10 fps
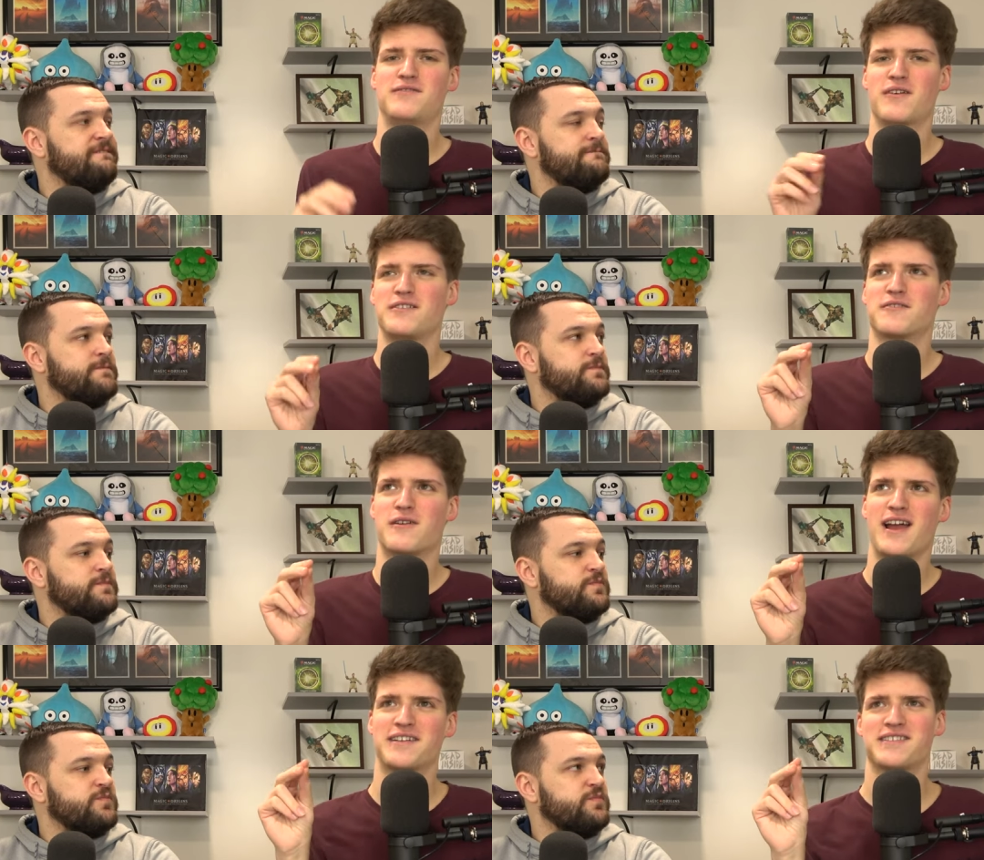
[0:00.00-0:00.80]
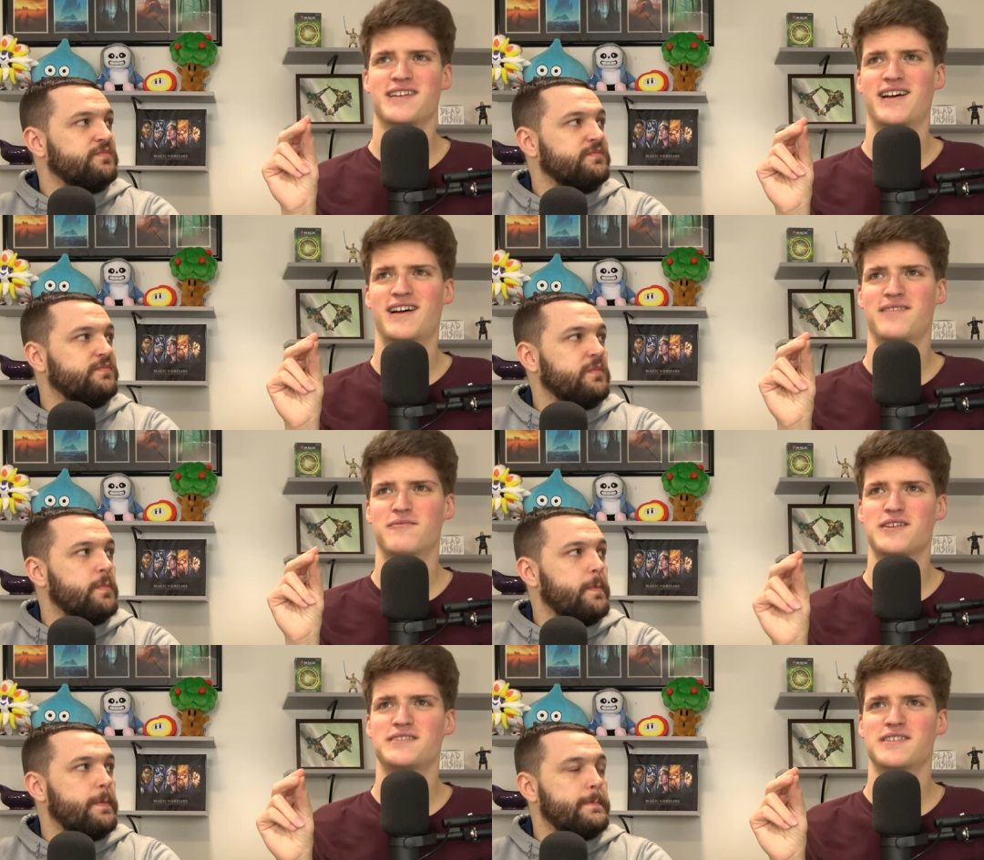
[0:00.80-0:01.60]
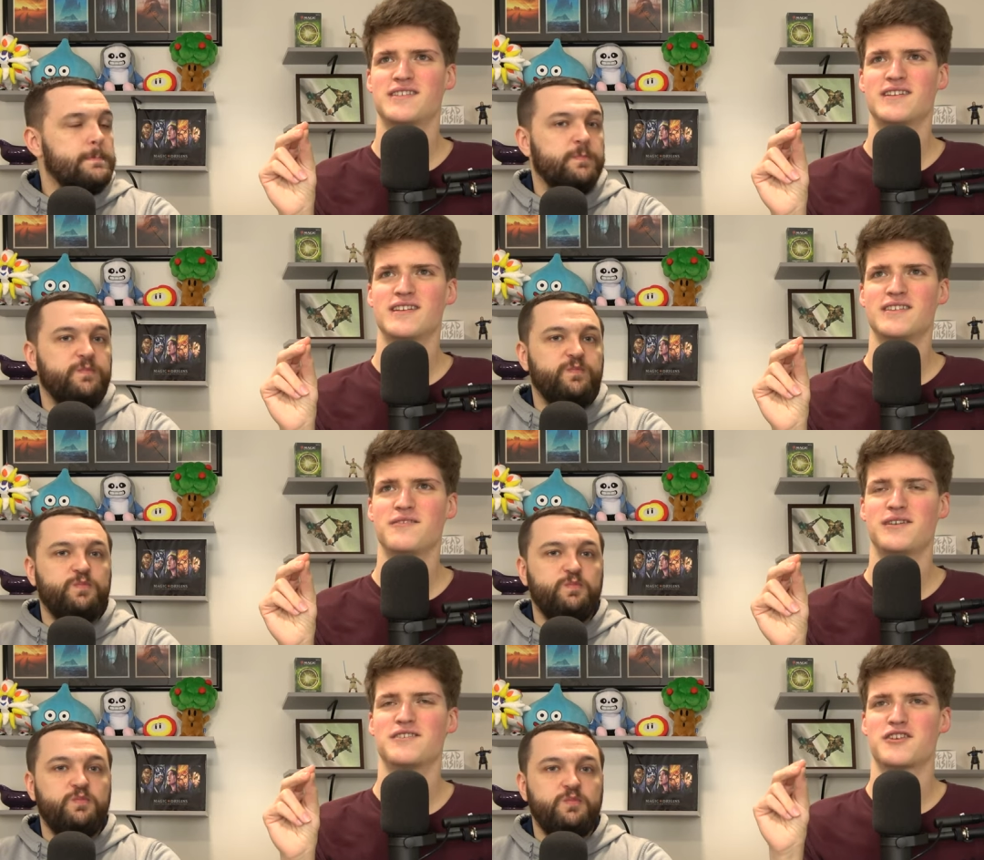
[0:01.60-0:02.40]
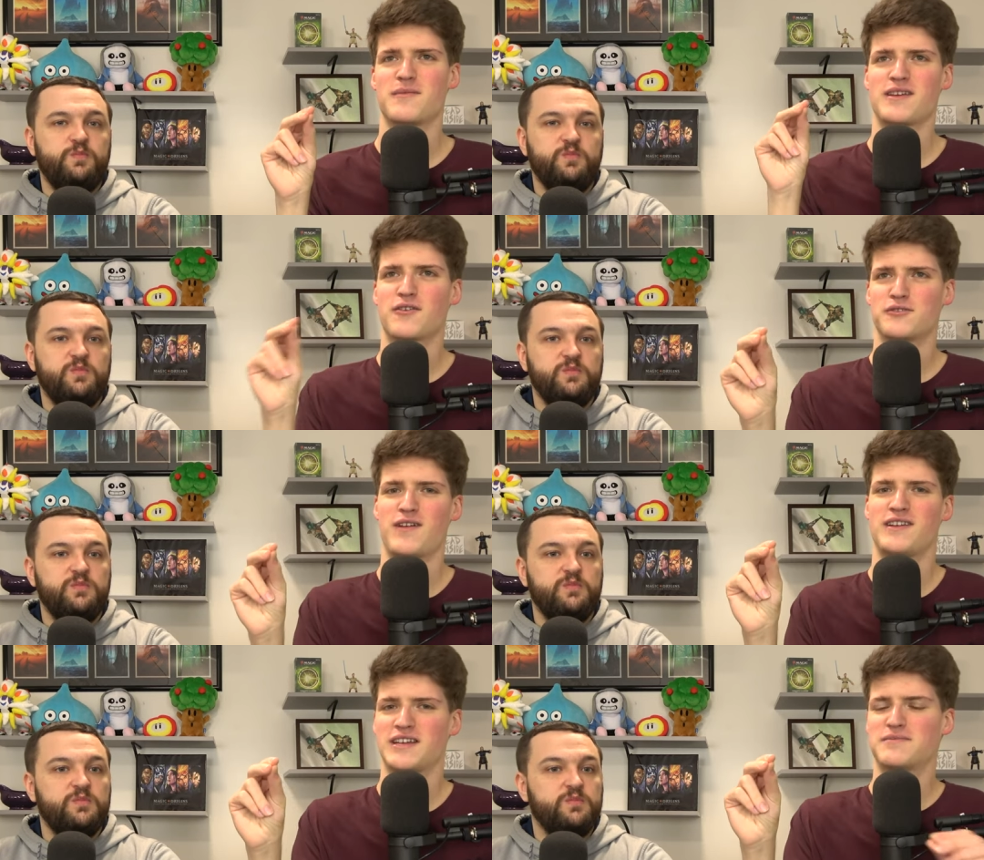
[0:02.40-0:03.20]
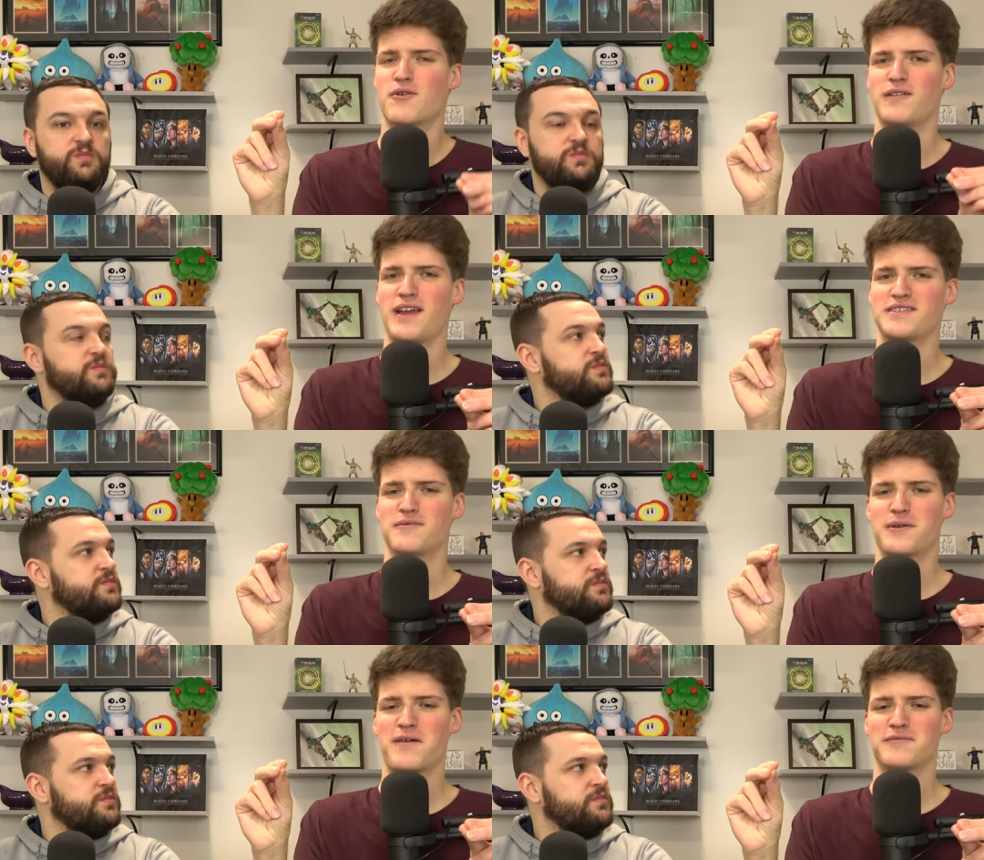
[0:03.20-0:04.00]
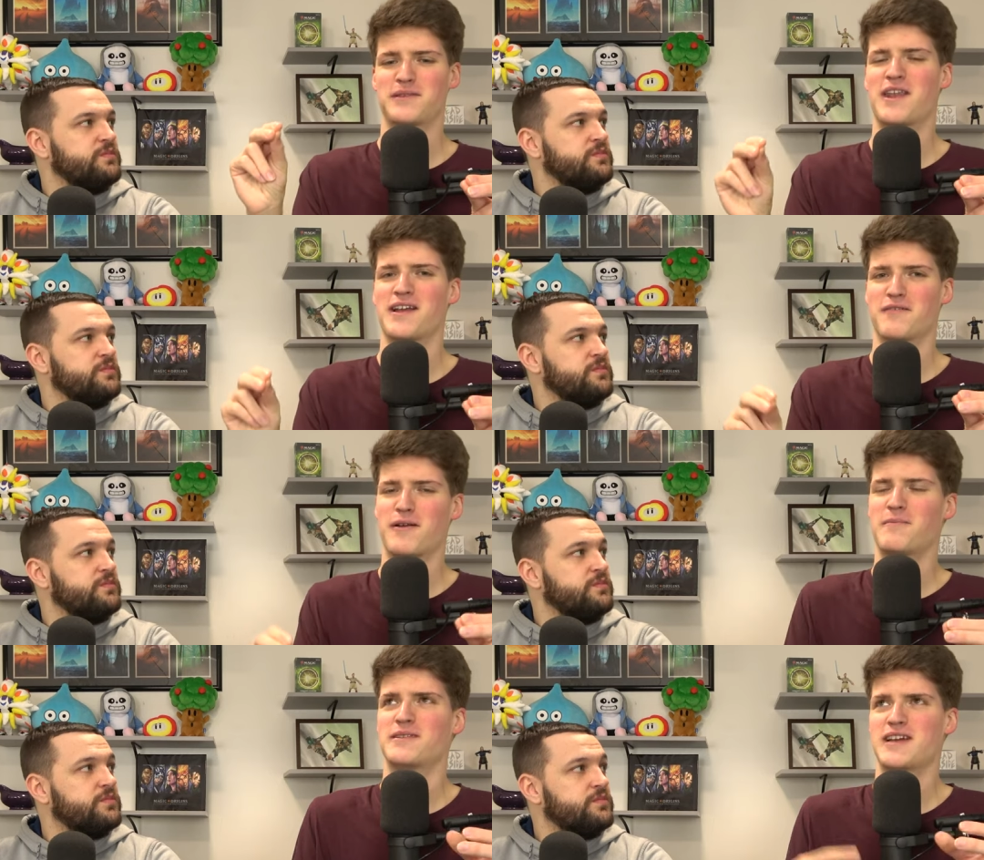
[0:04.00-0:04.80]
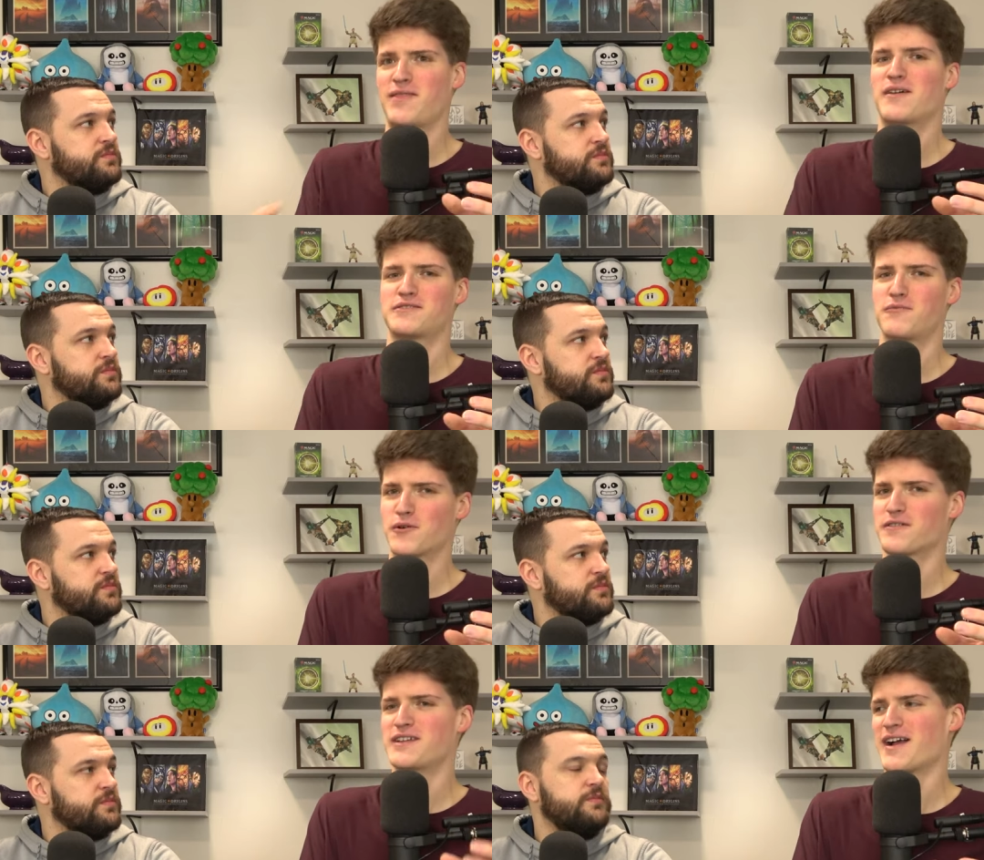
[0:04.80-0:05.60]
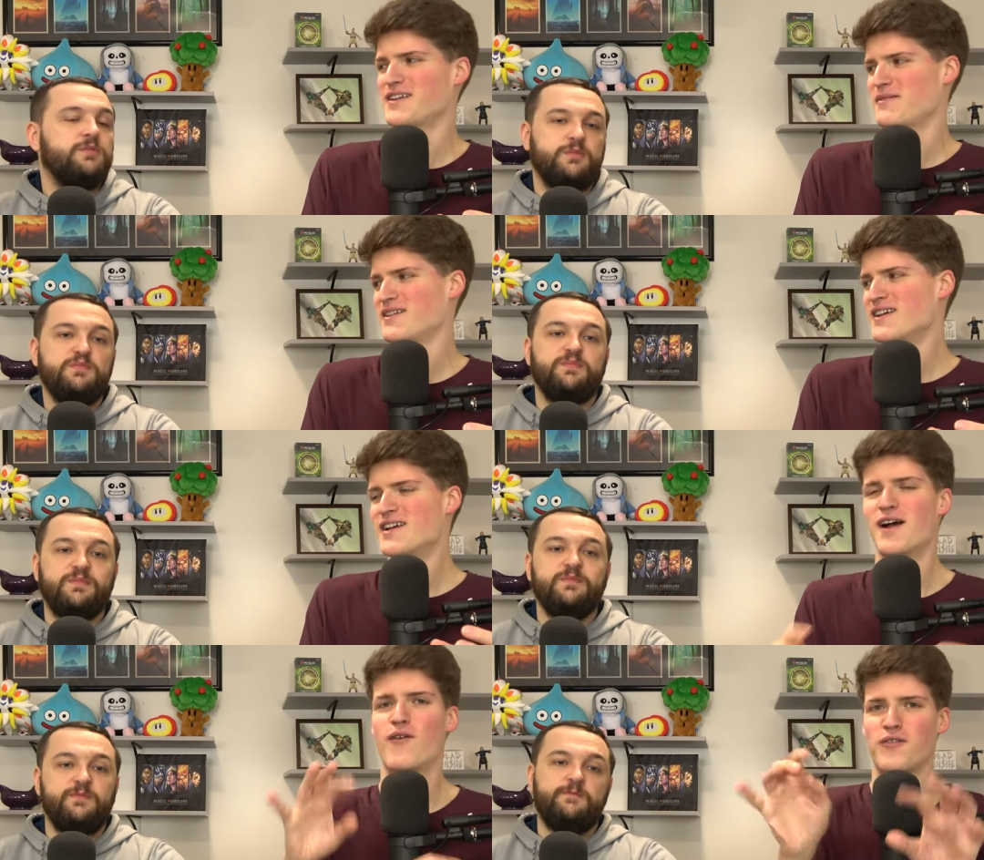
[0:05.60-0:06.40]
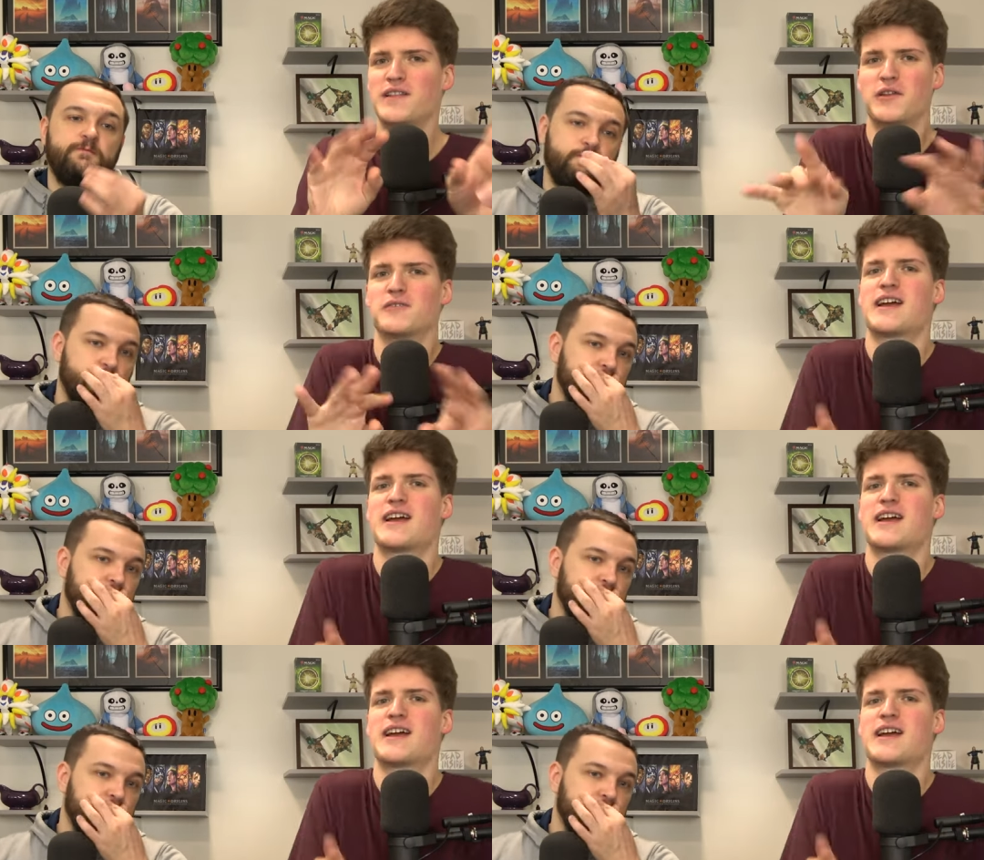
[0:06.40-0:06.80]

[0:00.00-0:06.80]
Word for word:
Speaker 1: very direct uh, reason you can show me cultivate gets more lands than what else, but then I could write up a 10,000 word document mm-hmm. of all the little